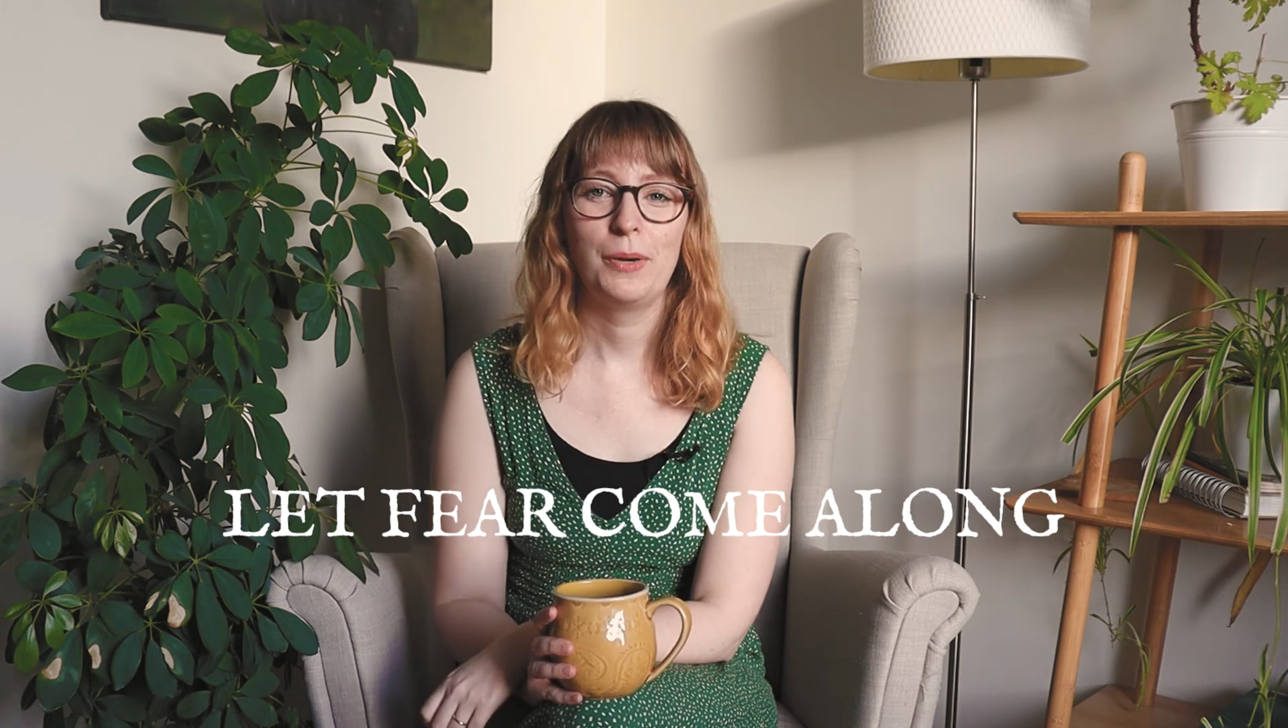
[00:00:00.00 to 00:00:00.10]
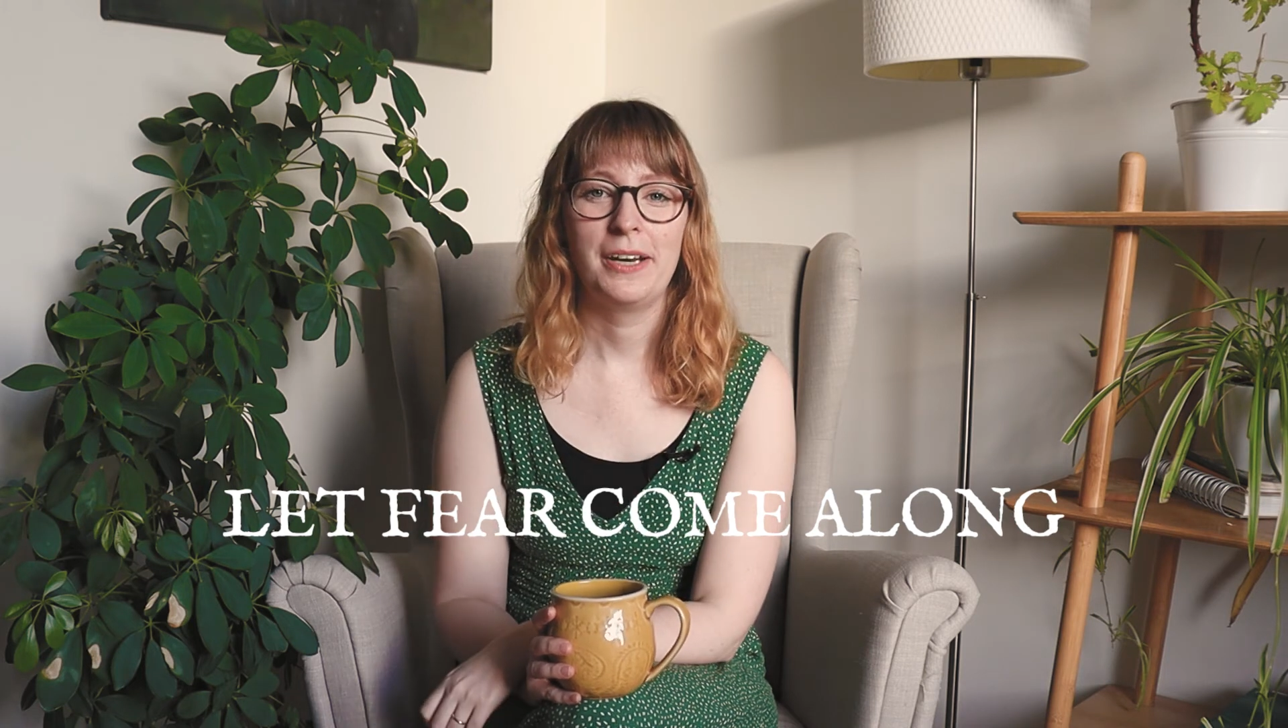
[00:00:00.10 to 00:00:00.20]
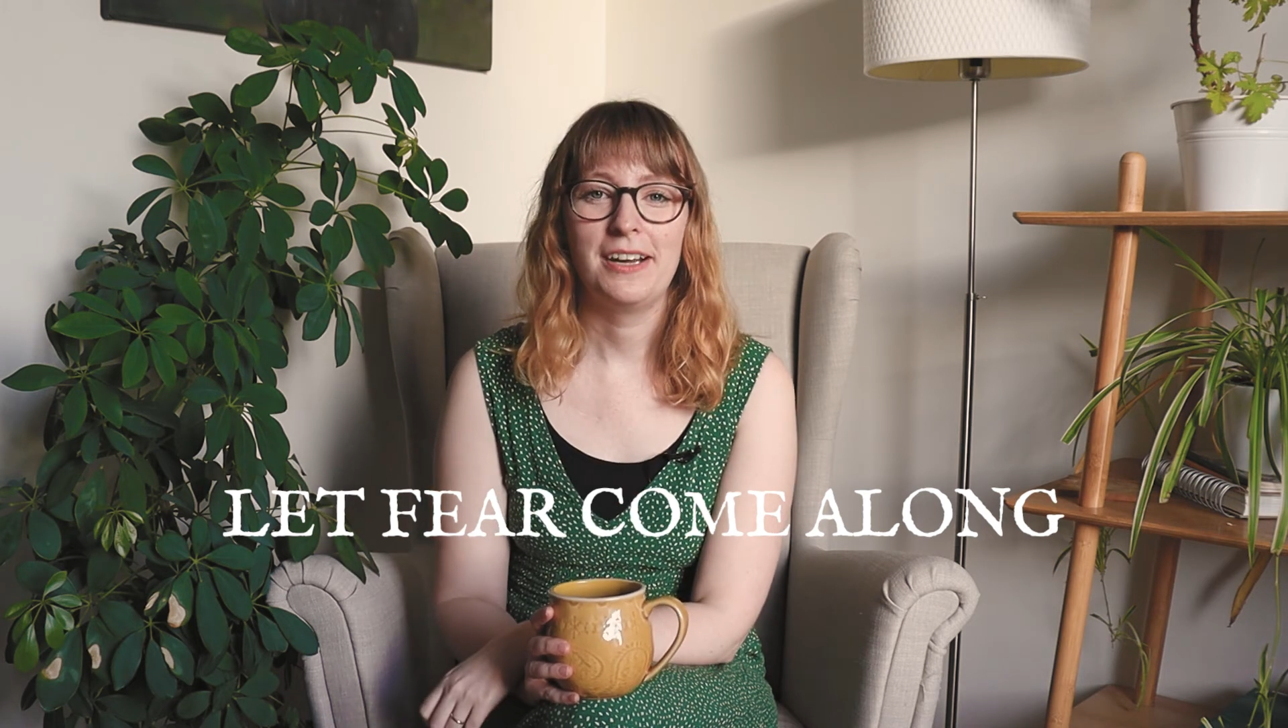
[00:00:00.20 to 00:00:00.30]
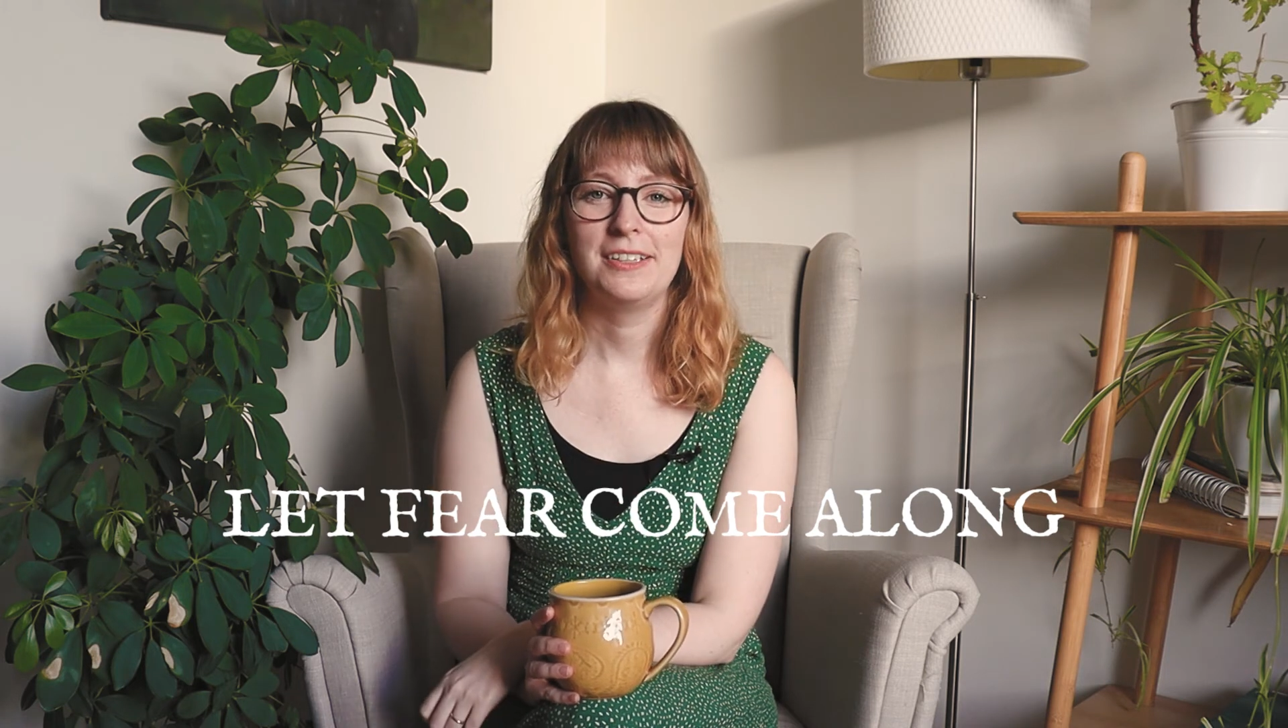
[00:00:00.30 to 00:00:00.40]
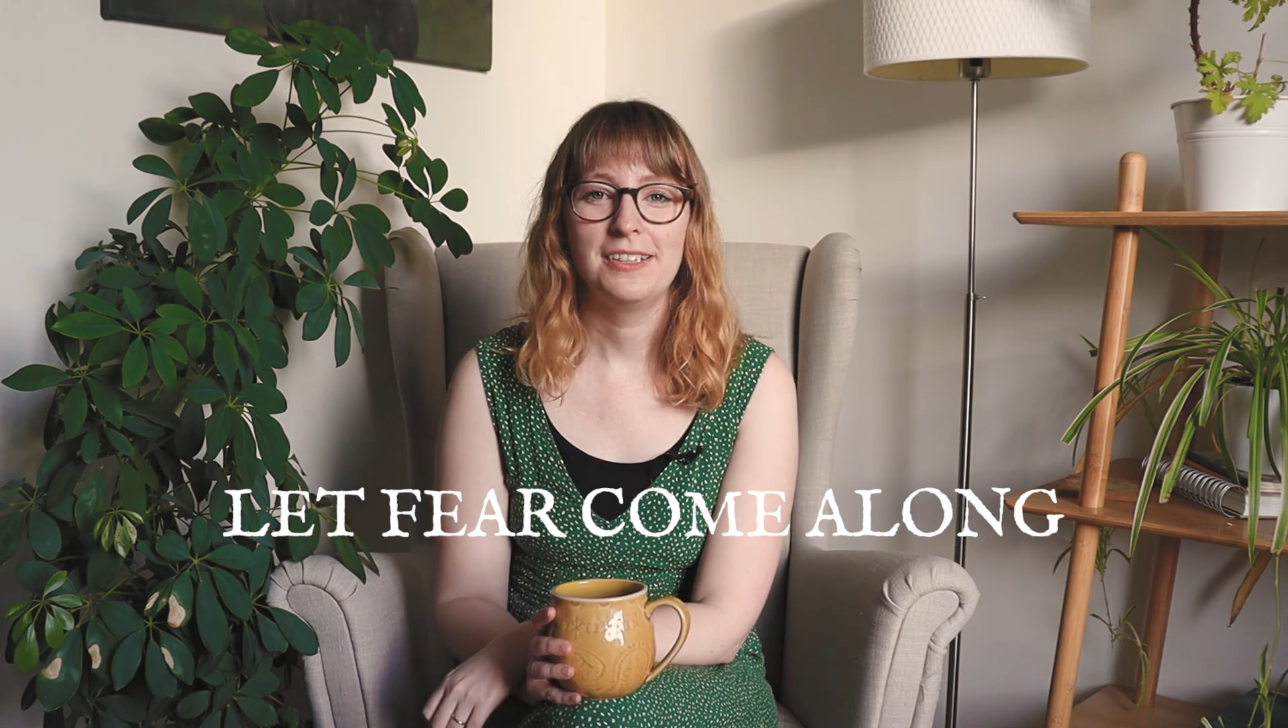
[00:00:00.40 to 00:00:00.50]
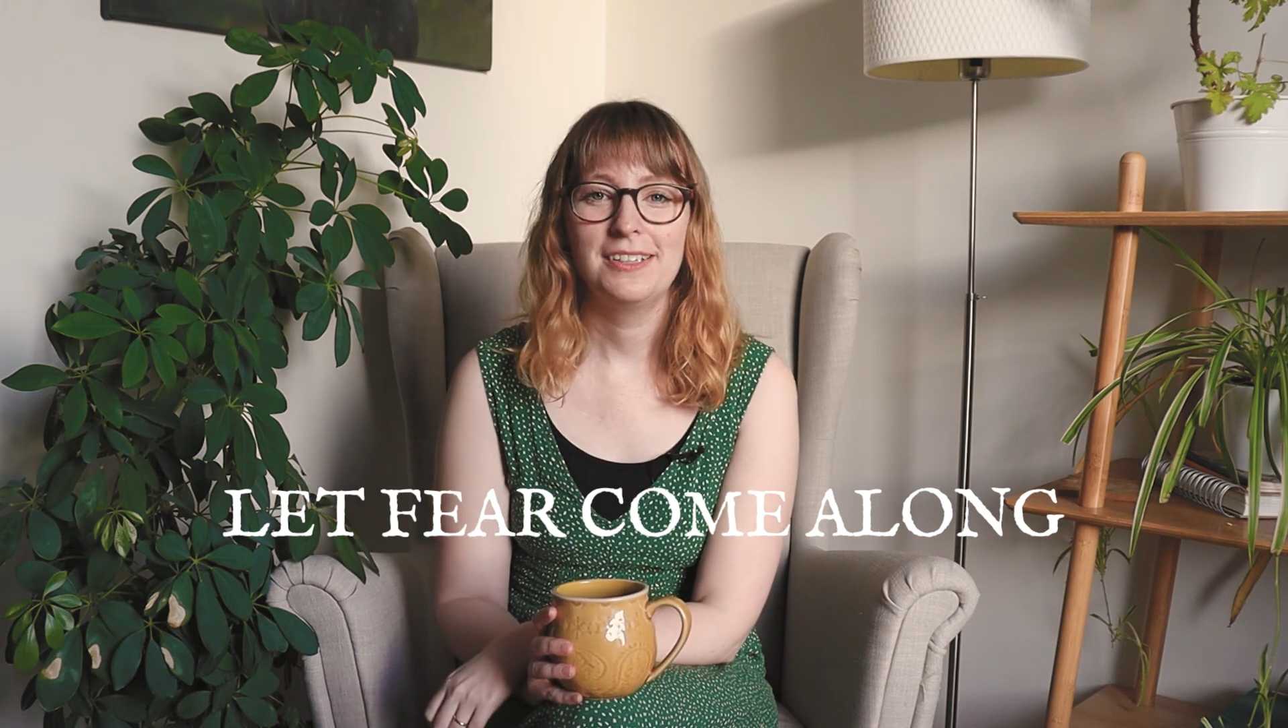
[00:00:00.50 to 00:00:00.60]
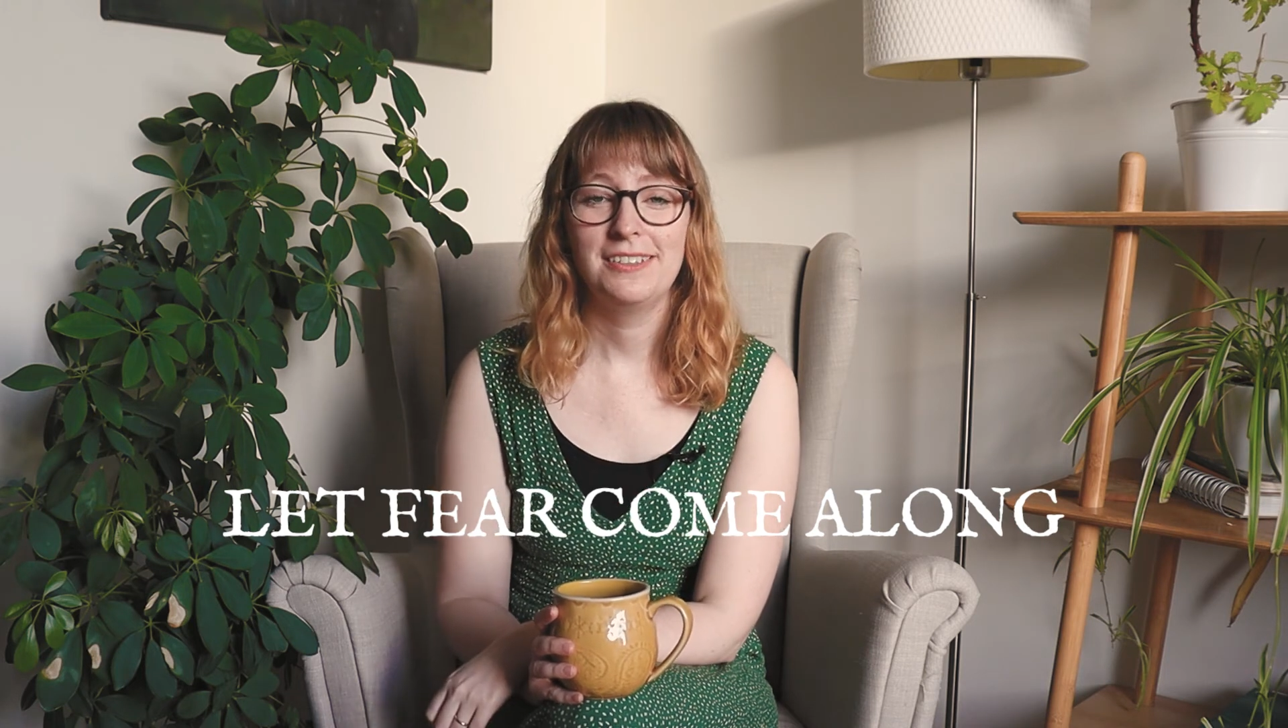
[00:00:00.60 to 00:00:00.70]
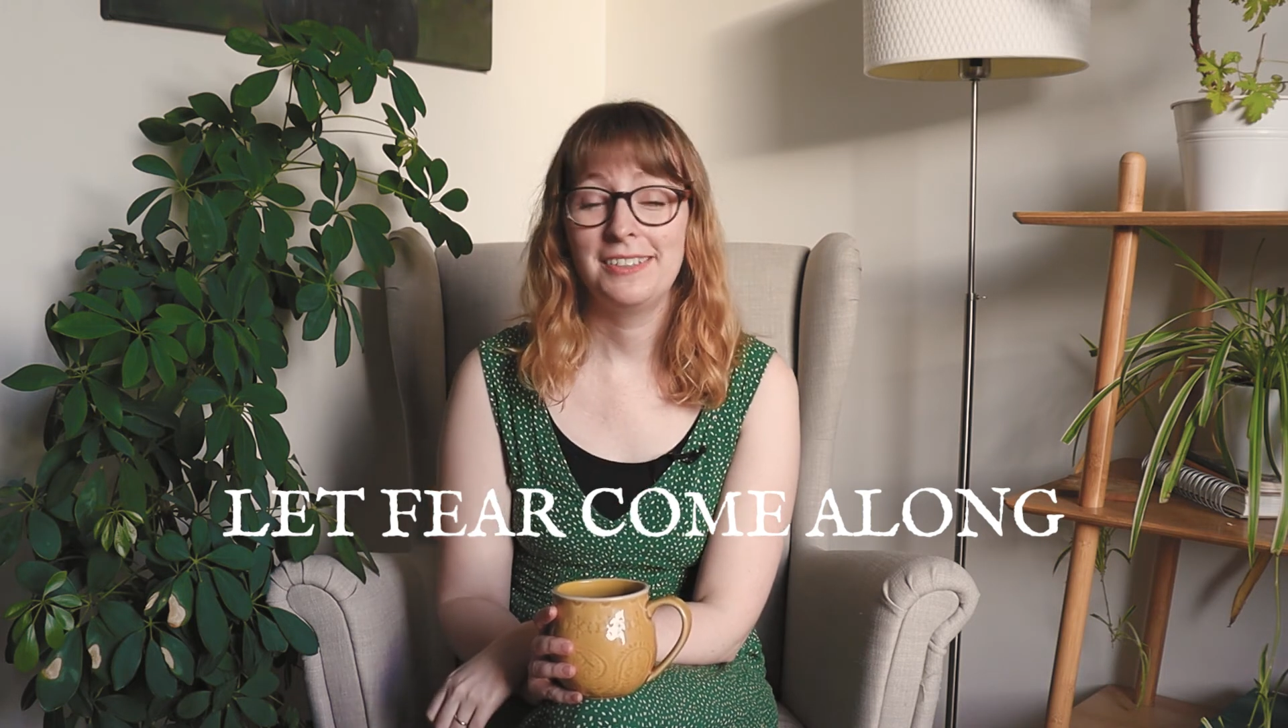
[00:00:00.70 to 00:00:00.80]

when I